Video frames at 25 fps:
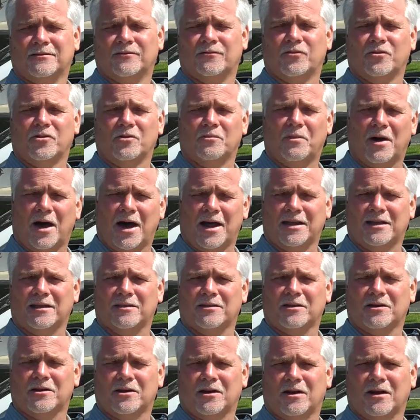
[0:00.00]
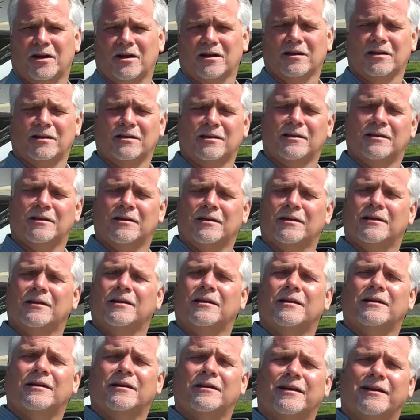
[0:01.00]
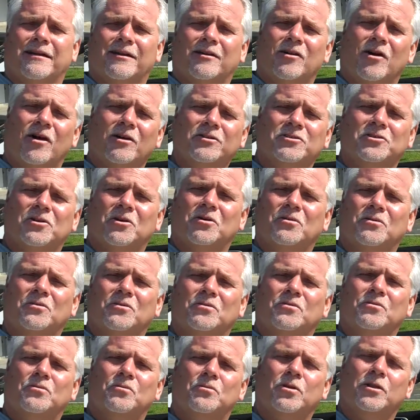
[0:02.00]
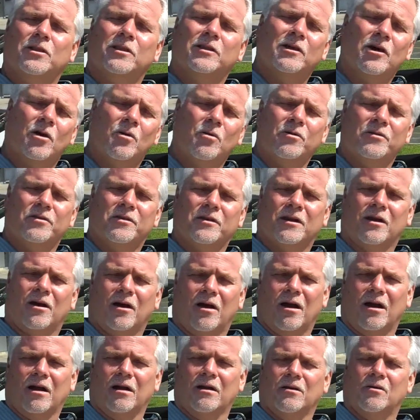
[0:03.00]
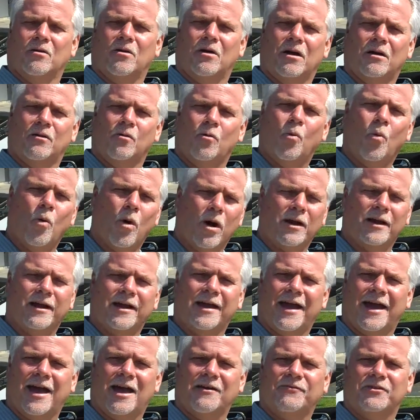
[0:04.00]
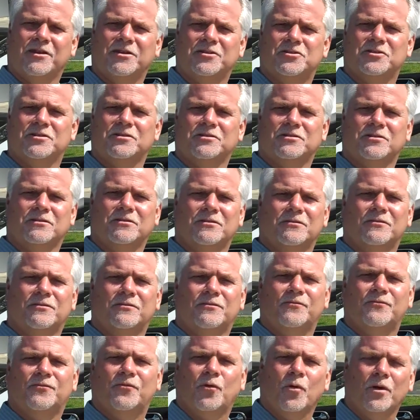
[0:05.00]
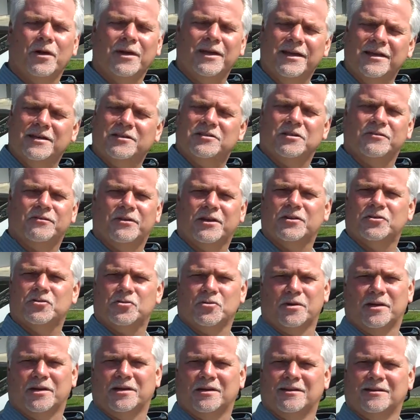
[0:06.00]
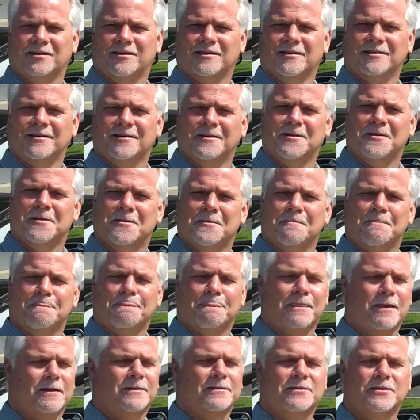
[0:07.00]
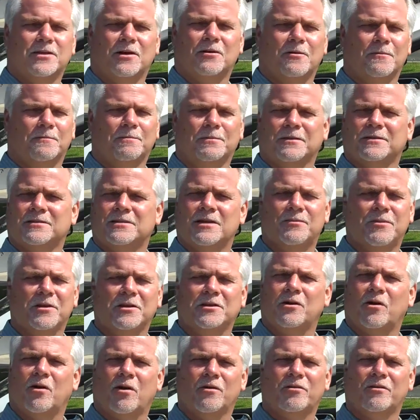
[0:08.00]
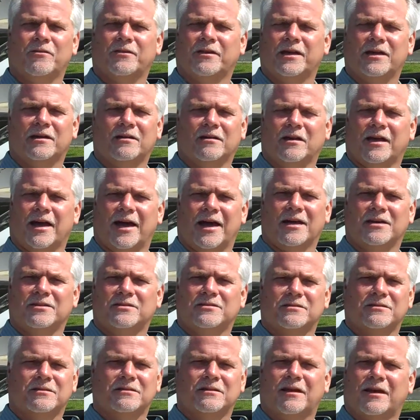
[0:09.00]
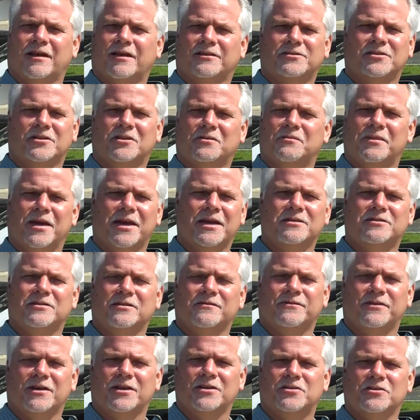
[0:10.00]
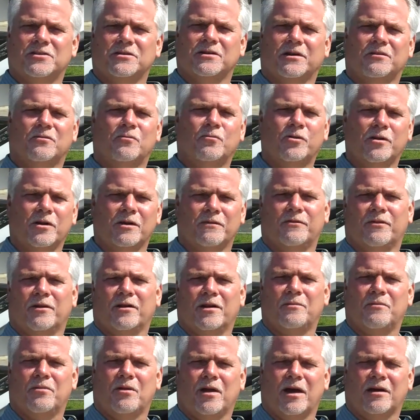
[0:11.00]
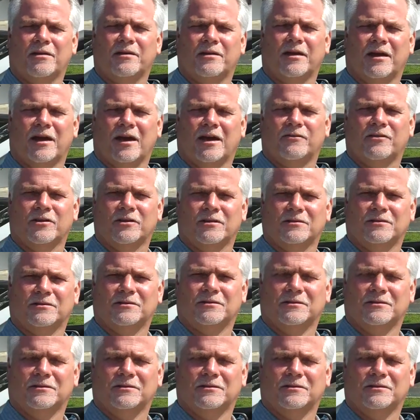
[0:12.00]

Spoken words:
for the body of the car, and it also will lower the car 1.5 inches for ease of entry. So, something no other vehicle has, and it's an amazing feature, and we are very proud to have it.